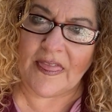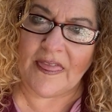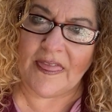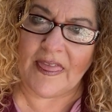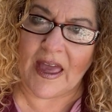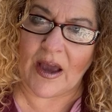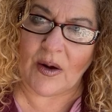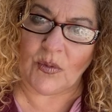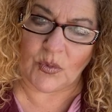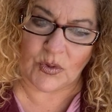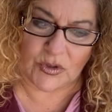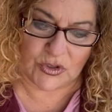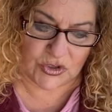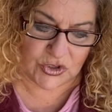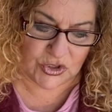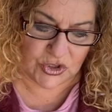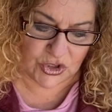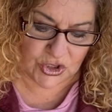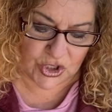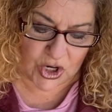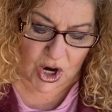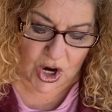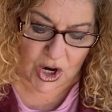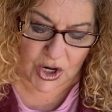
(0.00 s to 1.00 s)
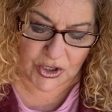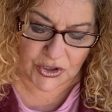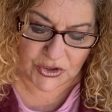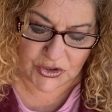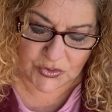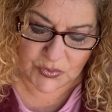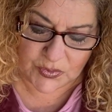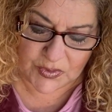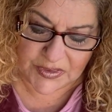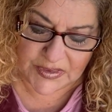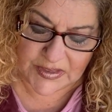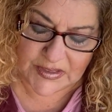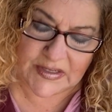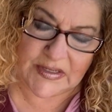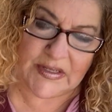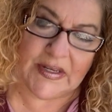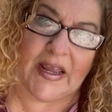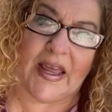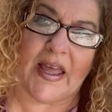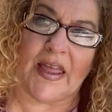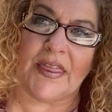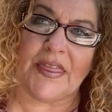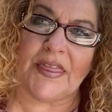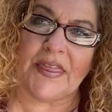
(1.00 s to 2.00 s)
that was charged with the
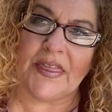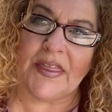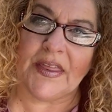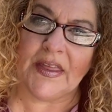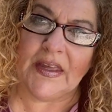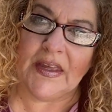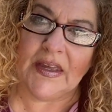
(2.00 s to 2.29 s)
death